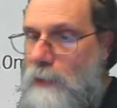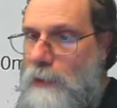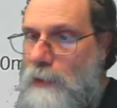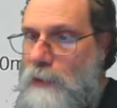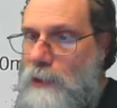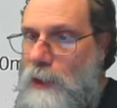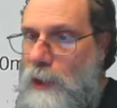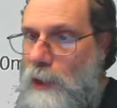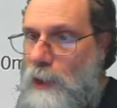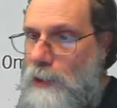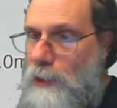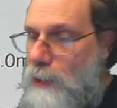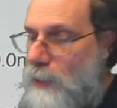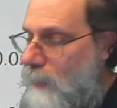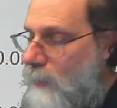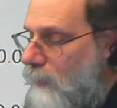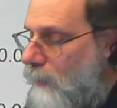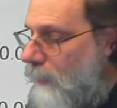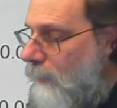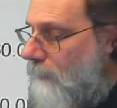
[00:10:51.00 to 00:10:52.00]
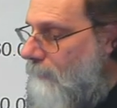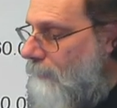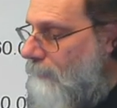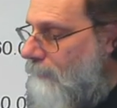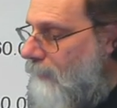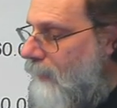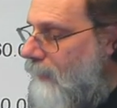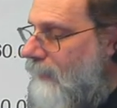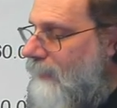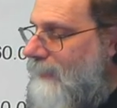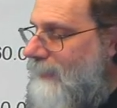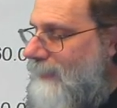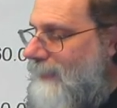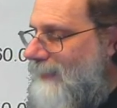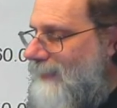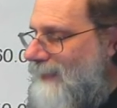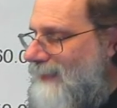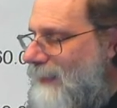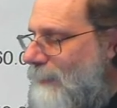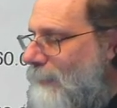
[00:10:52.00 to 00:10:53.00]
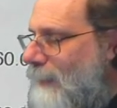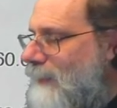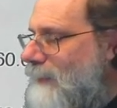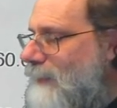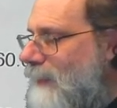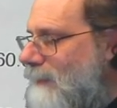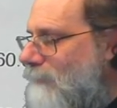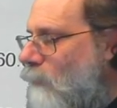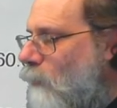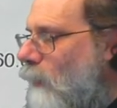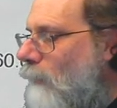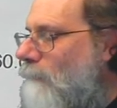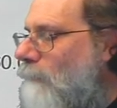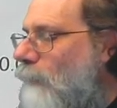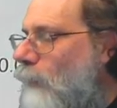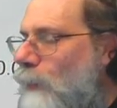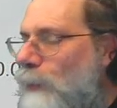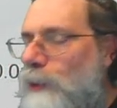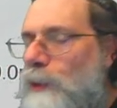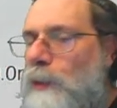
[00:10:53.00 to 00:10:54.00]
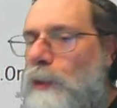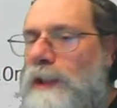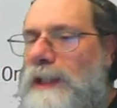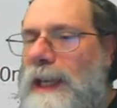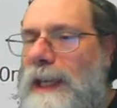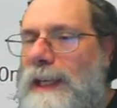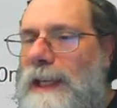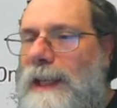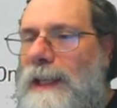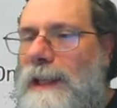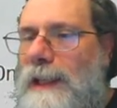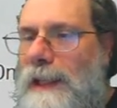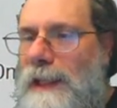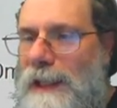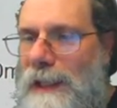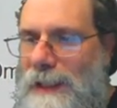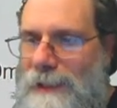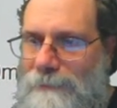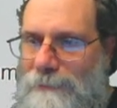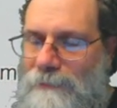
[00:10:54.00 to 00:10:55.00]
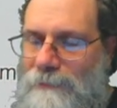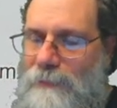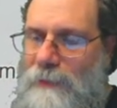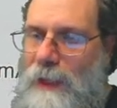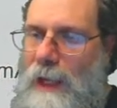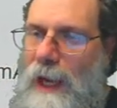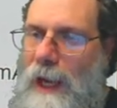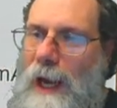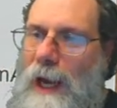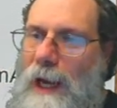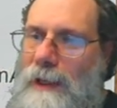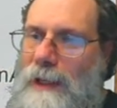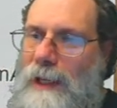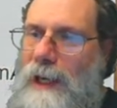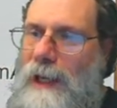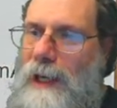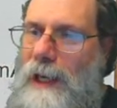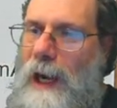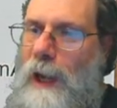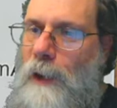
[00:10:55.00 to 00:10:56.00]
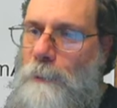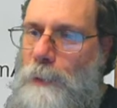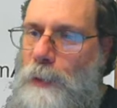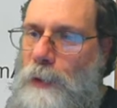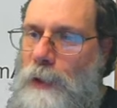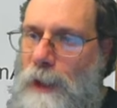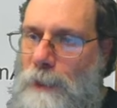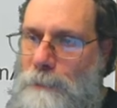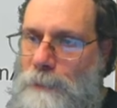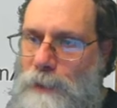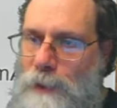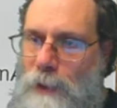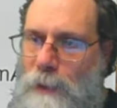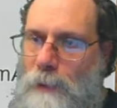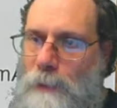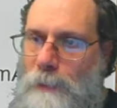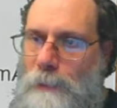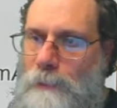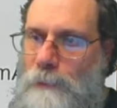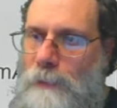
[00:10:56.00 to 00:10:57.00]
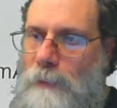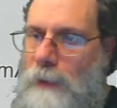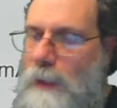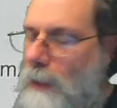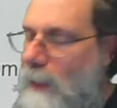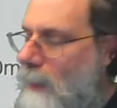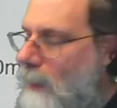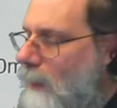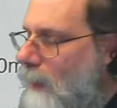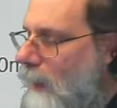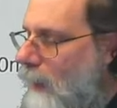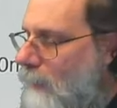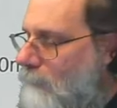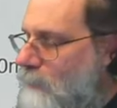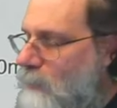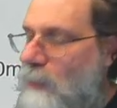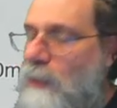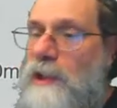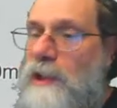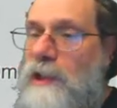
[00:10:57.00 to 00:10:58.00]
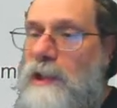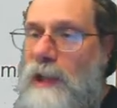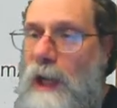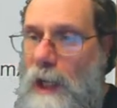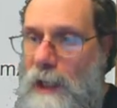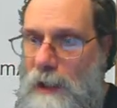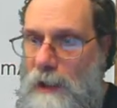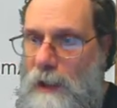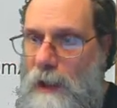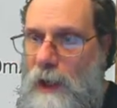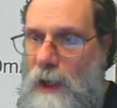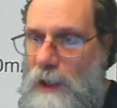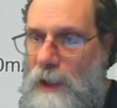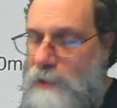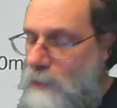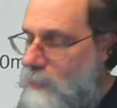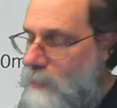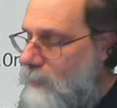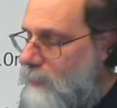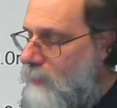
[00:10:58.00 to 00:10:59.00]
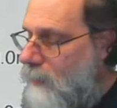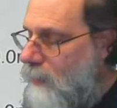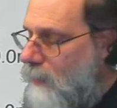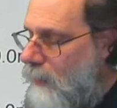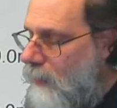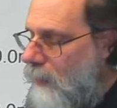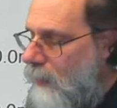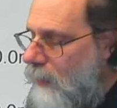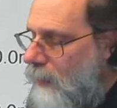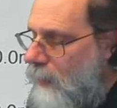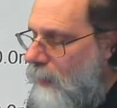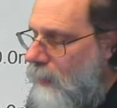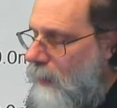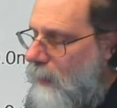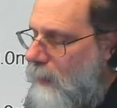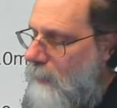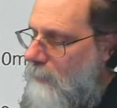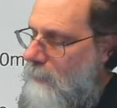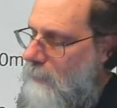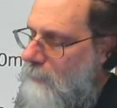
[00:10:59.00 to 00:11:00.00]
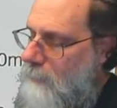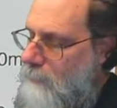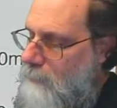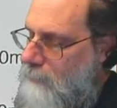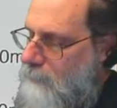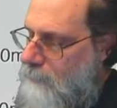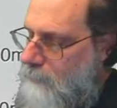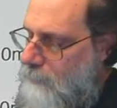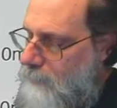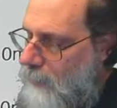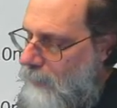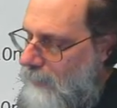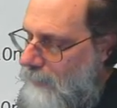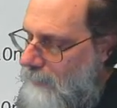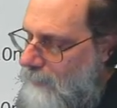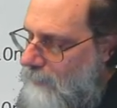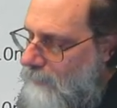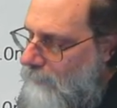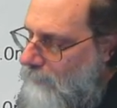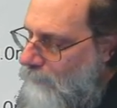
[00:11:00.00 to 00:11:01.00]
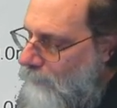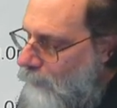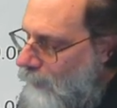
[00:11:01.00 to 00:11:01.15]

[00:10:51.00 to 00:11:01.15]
charge here depends on what voltage we're taking the uh, output up to. Um, so it's not a constant, but for